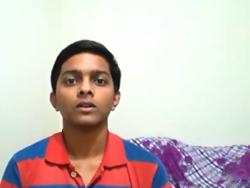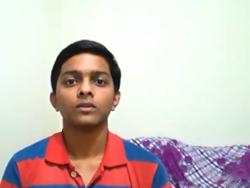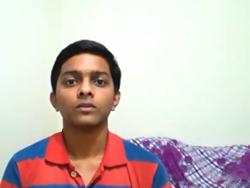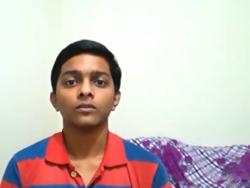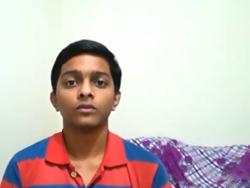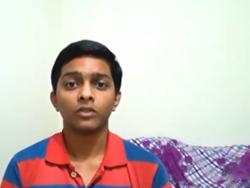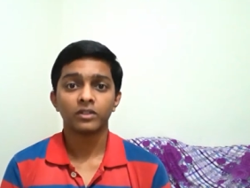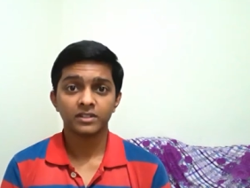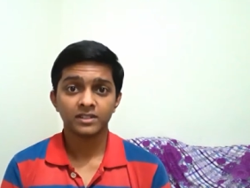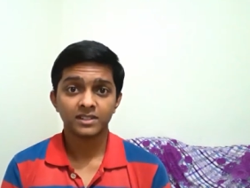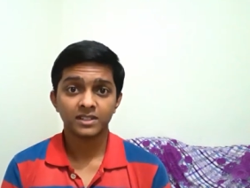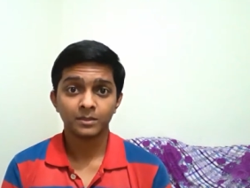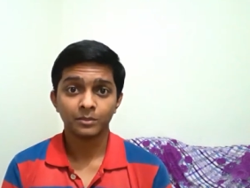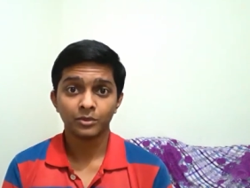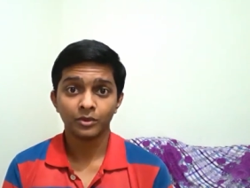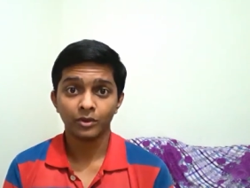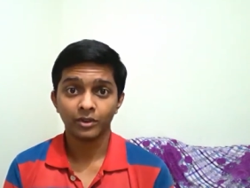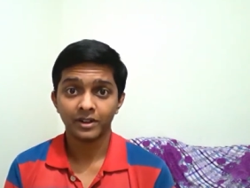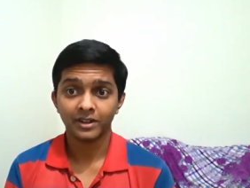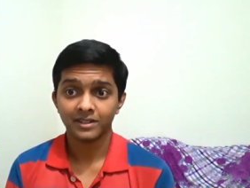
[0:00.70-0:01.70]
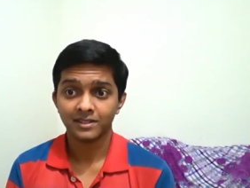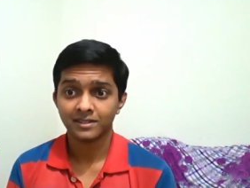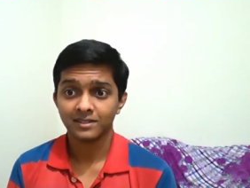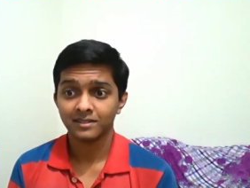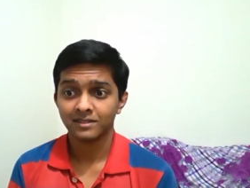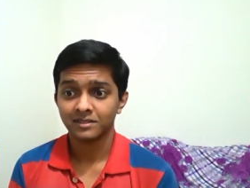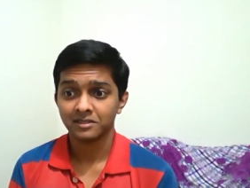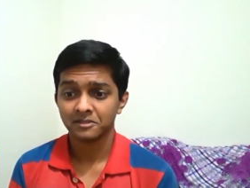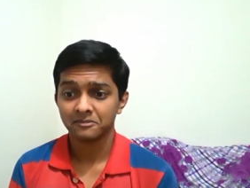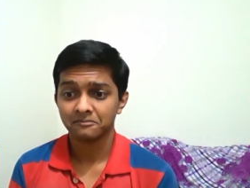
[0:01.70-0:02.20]
what's the
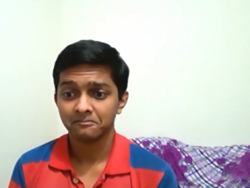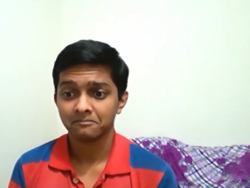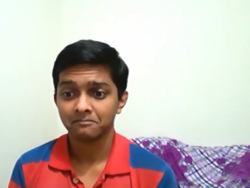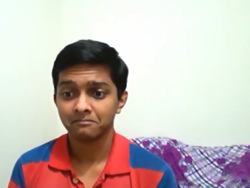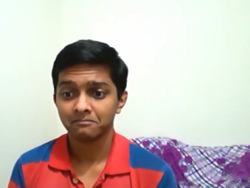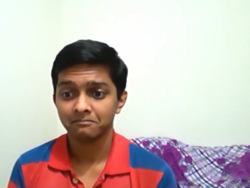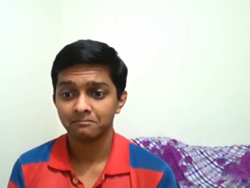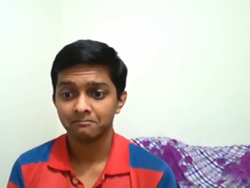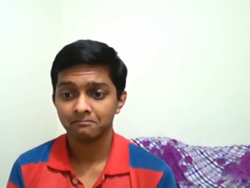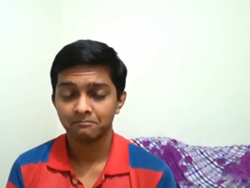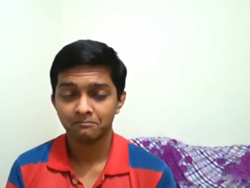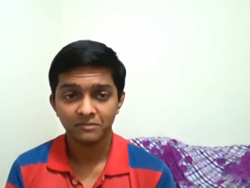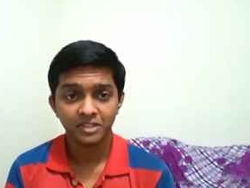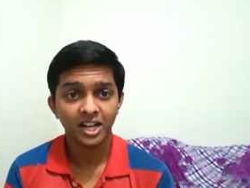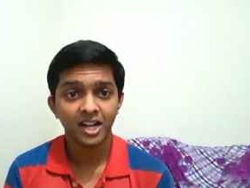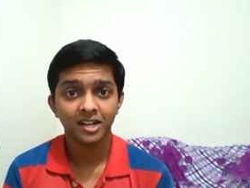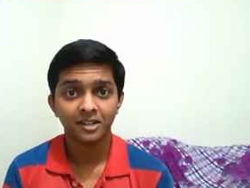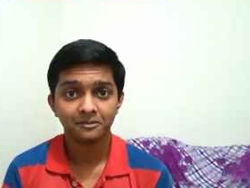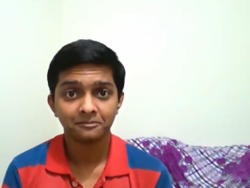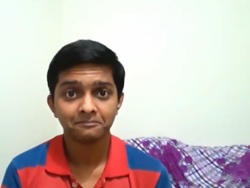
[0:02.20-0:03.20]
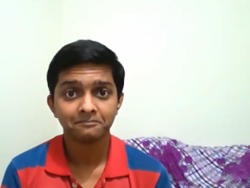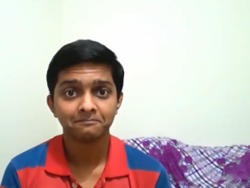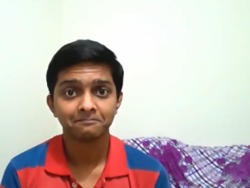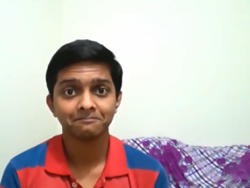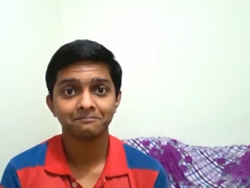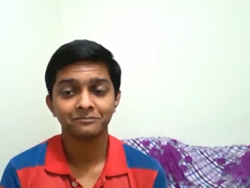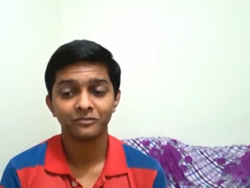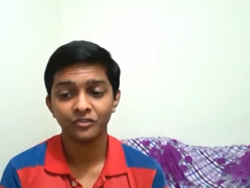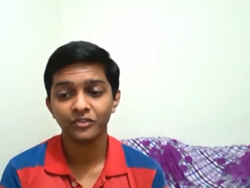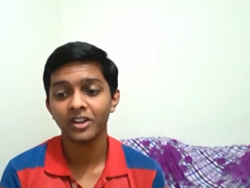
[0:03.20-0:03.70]
progress yeah
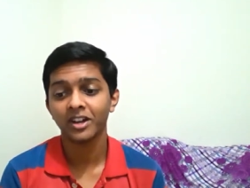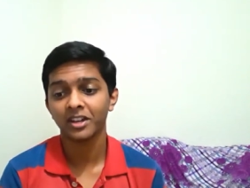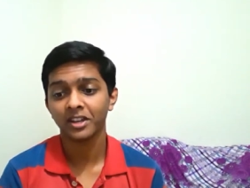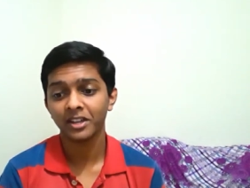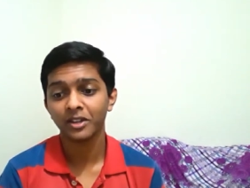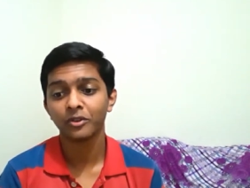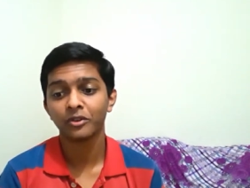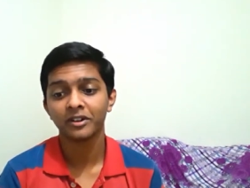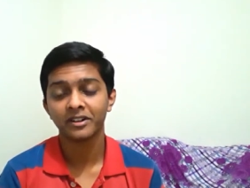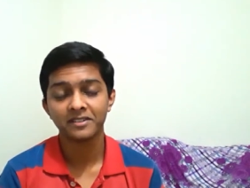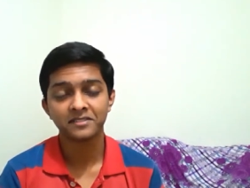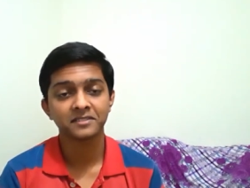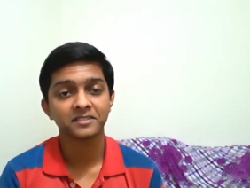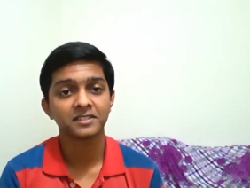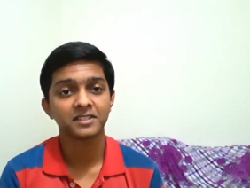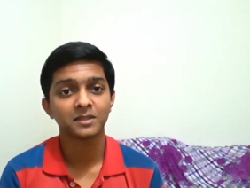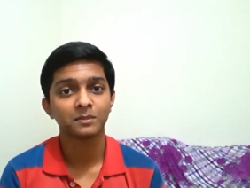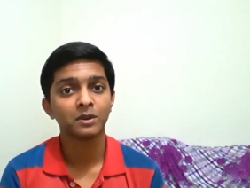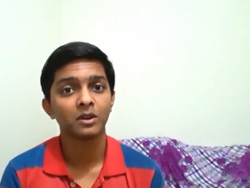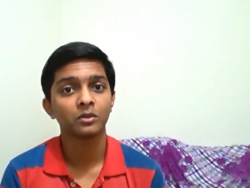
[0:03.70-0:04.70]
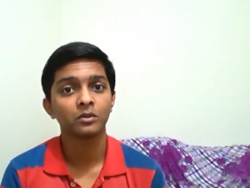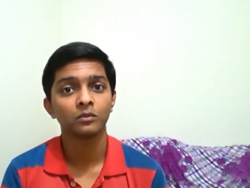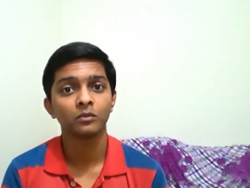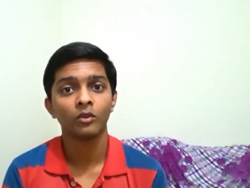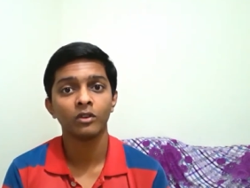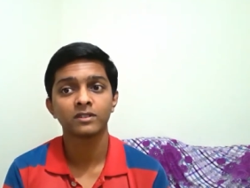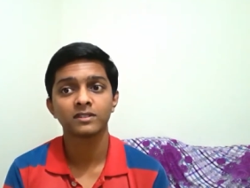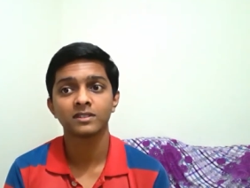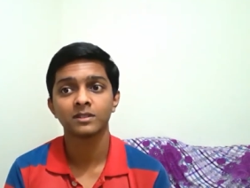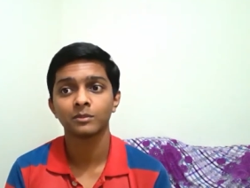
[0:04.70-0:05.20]
we are really going to discuss about
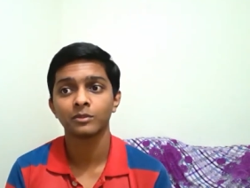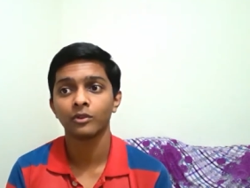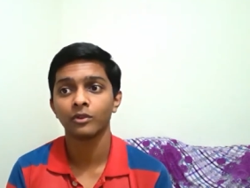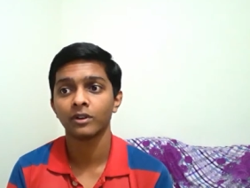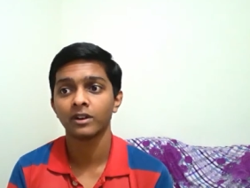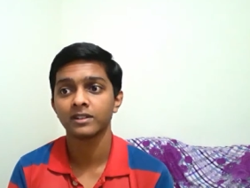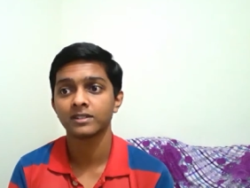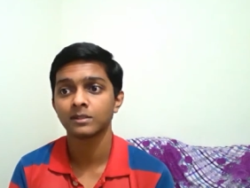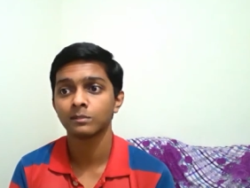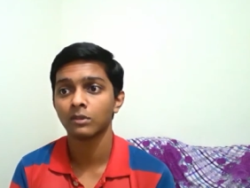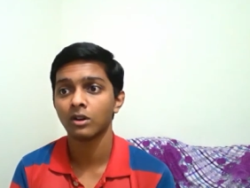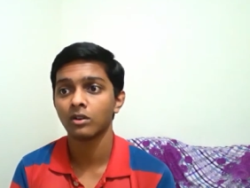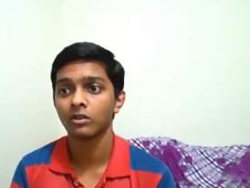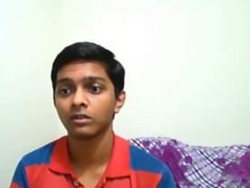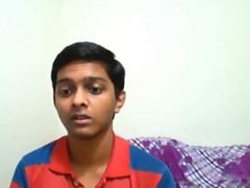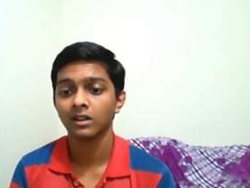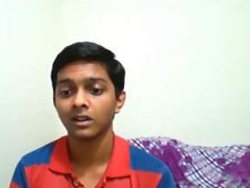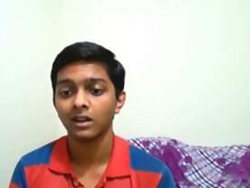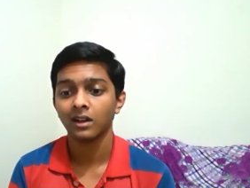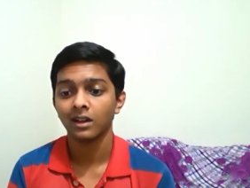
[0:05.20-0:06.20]
what's the progress about